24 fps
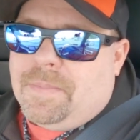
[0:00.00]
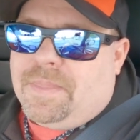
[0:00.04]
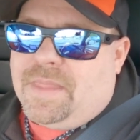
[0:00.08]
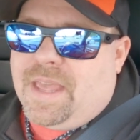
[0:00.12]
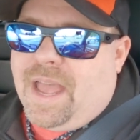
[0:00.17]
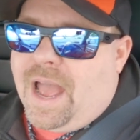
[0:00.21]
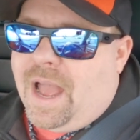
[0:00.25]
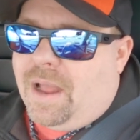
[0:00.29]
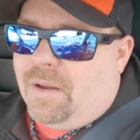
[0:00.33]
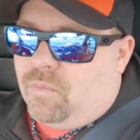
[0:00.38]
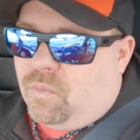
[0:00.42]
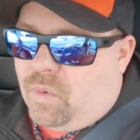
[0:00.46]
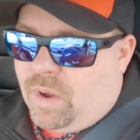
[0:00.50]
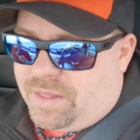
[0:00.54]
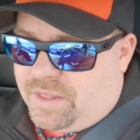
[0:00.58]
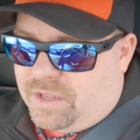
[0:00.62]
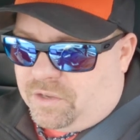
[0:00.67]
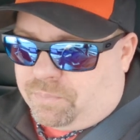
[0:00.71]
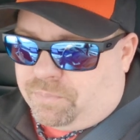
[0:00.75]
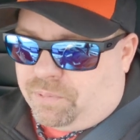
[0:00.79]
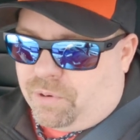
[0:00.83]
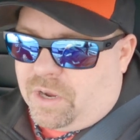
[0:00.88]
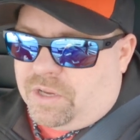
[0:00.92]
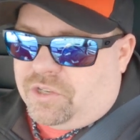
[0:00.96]
that when
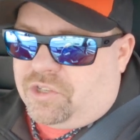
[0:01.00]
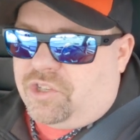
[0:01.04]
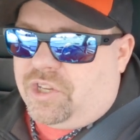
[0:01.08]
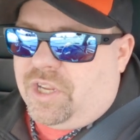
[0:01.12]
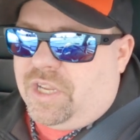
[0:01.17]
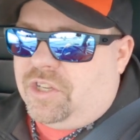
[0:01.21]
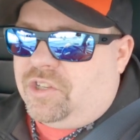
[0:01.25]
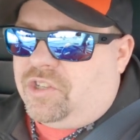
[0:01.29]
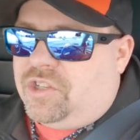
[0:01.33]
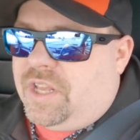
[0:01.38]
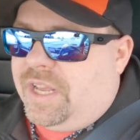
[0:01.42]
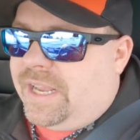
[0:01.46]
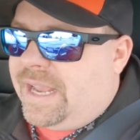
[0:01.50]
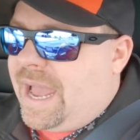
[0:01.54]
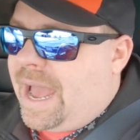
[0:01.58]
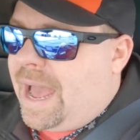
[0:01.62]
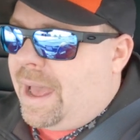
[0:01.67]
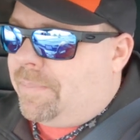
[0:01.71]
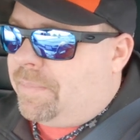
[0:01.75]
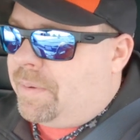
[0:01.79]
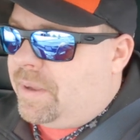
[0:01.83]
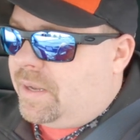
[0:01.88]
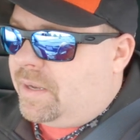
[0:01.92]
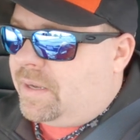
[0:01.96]
this price change thing
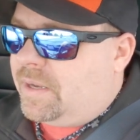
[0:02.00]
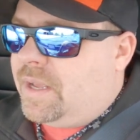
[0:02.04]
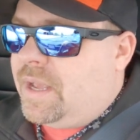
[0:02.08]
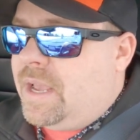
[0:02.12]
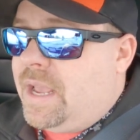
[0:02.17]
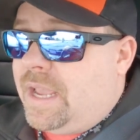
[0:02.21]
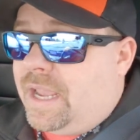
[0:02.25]
happened,